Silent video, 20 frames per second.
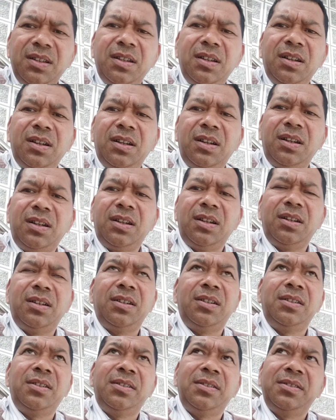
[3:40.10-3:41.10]
Uh,
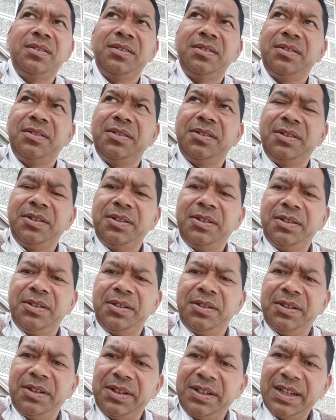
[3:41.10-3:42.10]

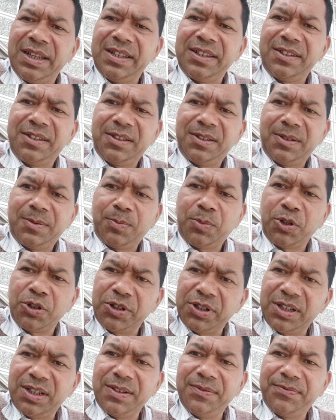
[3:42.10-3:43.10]
it has
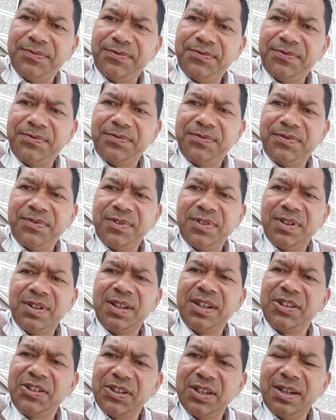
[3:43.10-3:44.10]
positive
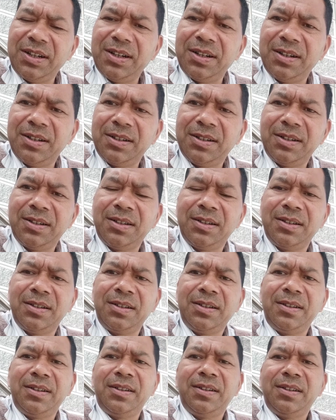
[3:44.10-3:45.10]
nature
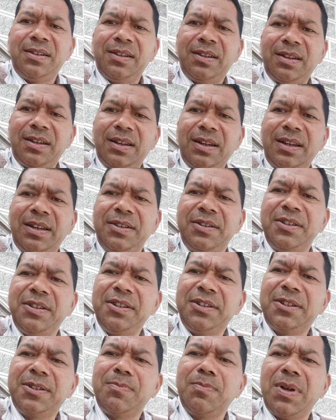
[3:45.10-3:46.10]
and
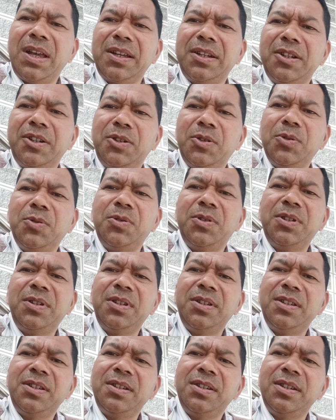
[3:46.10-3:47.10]
its magnitude
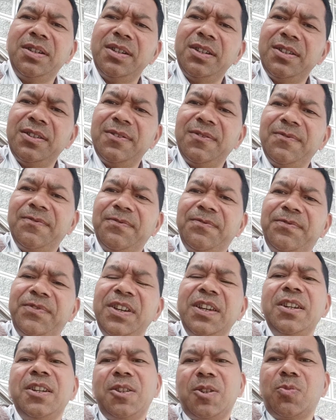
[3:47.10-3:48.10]
is
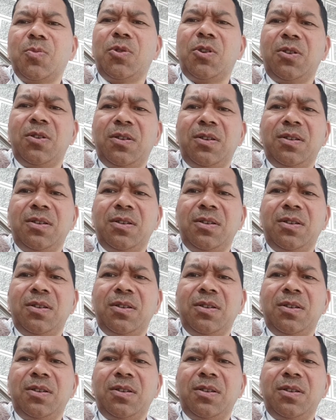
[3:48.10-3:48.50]
very small.